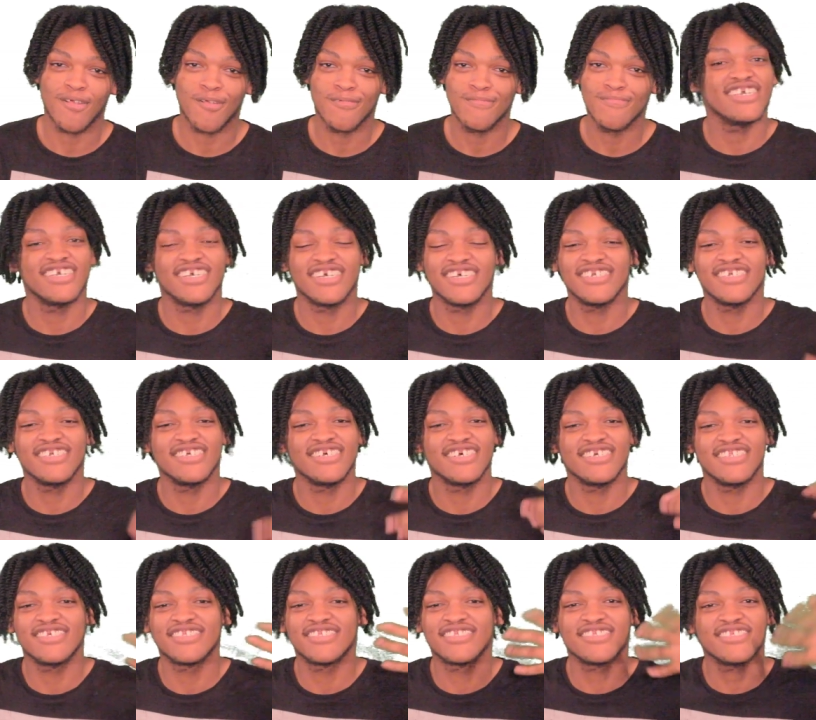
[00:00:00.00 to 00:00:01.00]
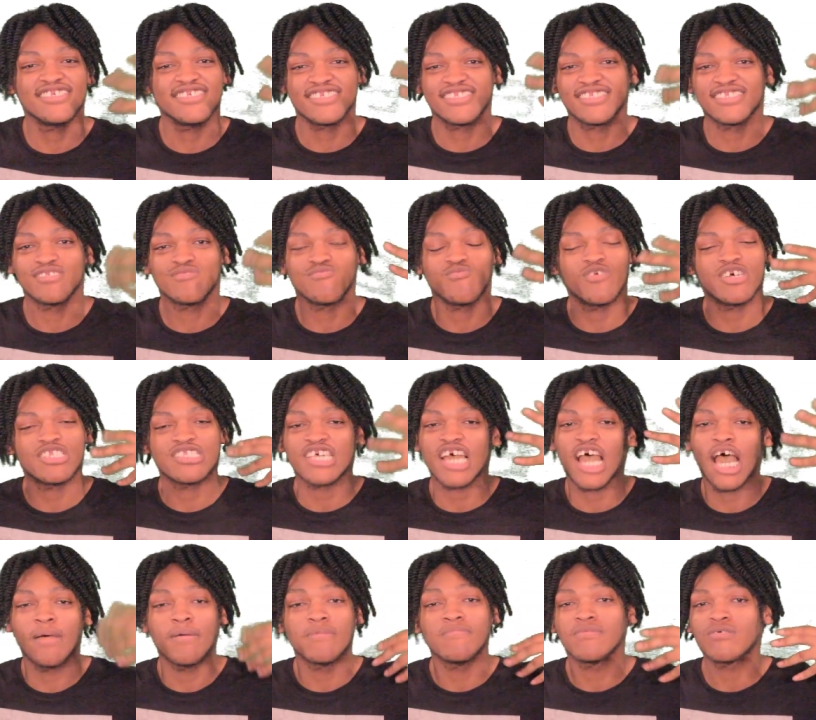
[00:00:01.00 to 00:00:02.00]
Yeah, yeah, this is just this one
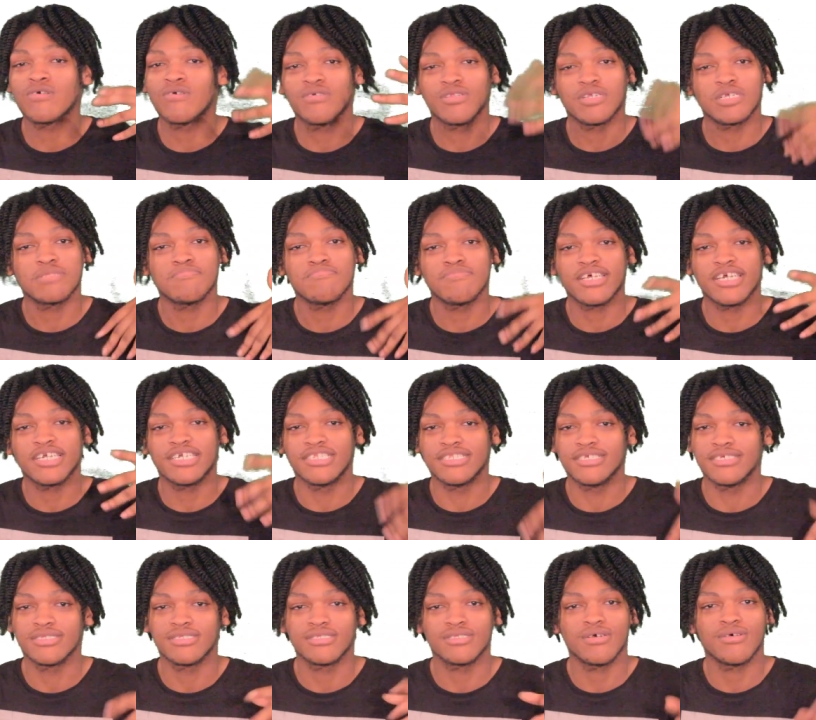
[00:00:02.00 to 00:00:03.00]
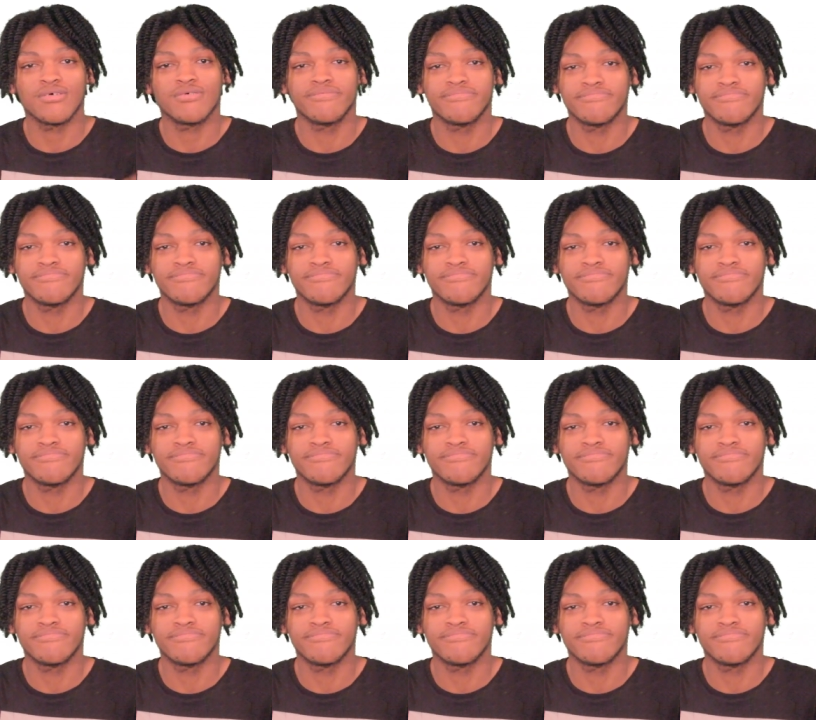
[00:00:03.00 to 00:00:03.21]
time I'm going to explain this, so